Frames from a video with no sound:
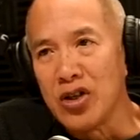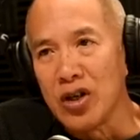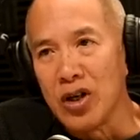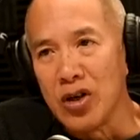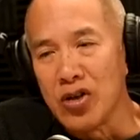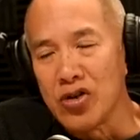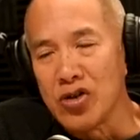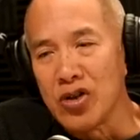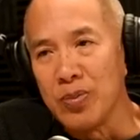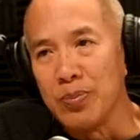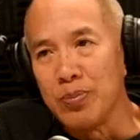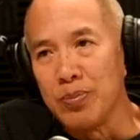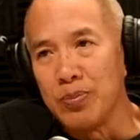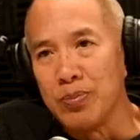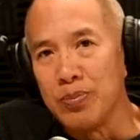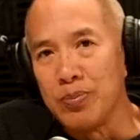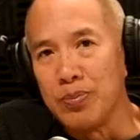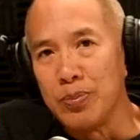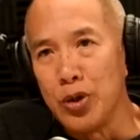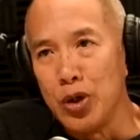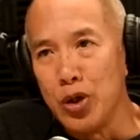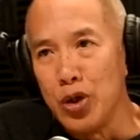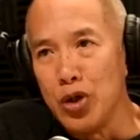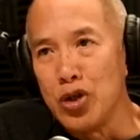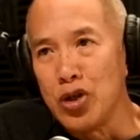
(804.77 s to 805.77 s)
that I was a
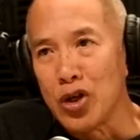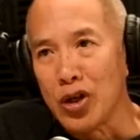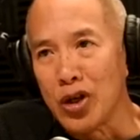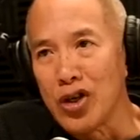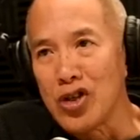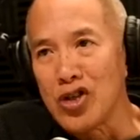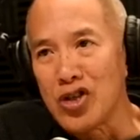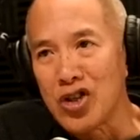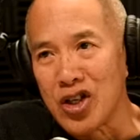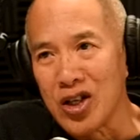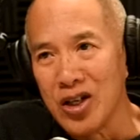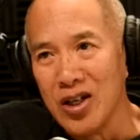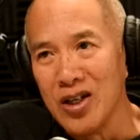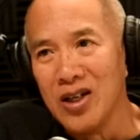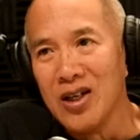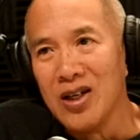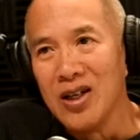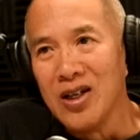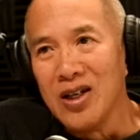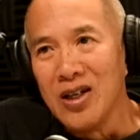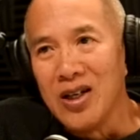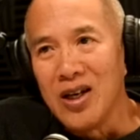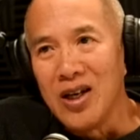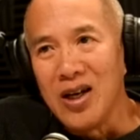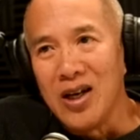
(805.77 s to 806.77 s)
pugilist
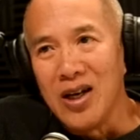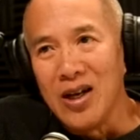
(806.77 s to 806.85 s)
mm.